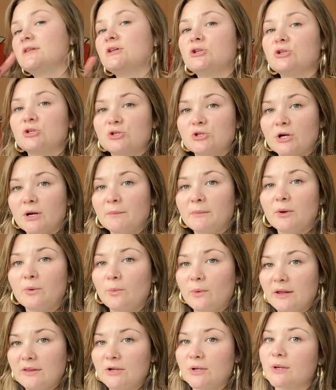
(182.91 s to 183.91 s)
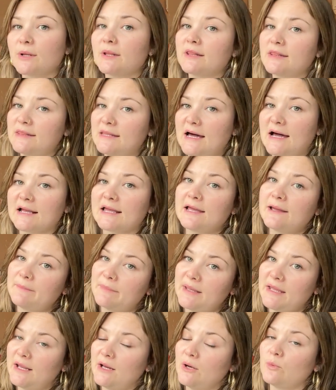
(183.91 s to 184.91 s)
to determine whether that
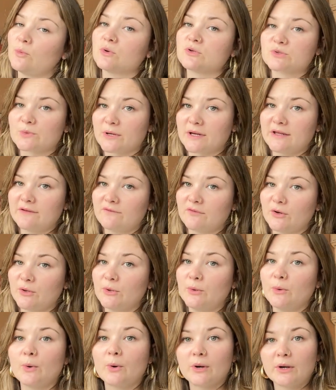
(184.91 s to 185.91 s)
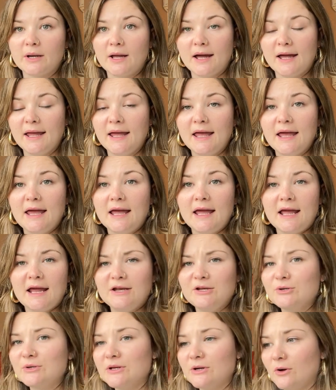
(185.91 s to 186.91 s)
campaign was working for you or not.
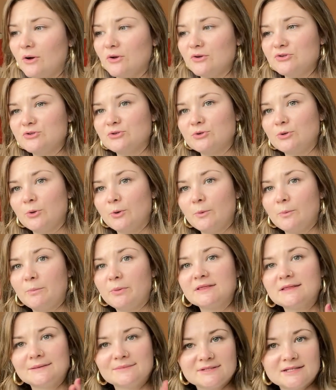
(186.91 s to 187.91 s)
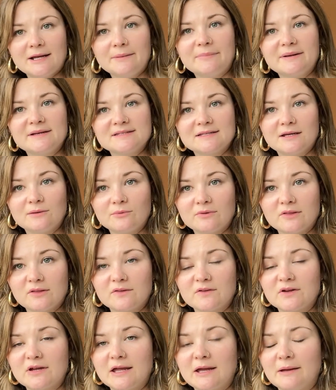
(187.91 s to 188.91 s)
And you can also put them side by side with
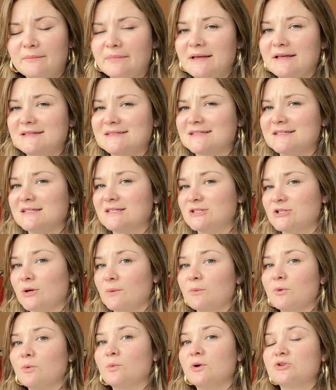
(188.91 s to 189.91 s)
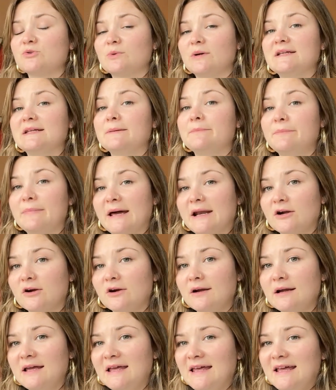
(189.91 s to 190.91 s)
other campaigns and determine which one did better.